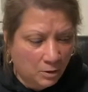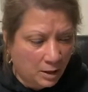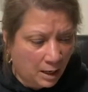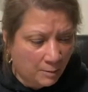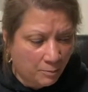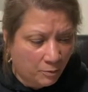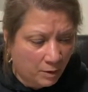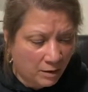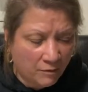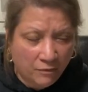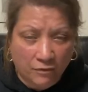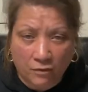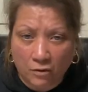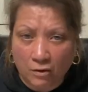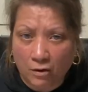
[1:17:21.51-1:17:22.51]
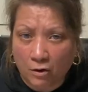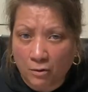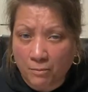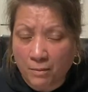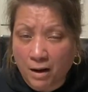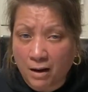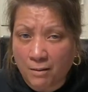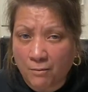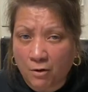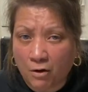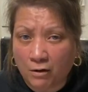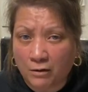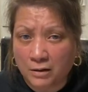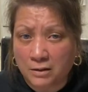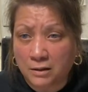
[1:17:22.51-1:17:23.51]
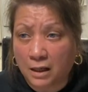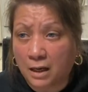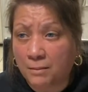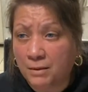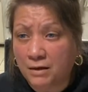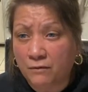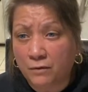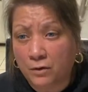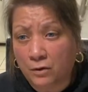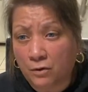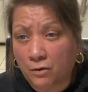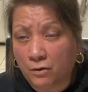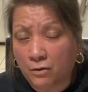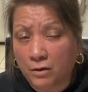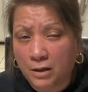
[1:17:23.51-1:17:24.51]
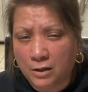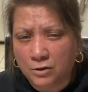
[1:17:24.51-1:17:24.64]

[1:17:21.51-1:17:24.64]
I pray for her mom all the time, even her.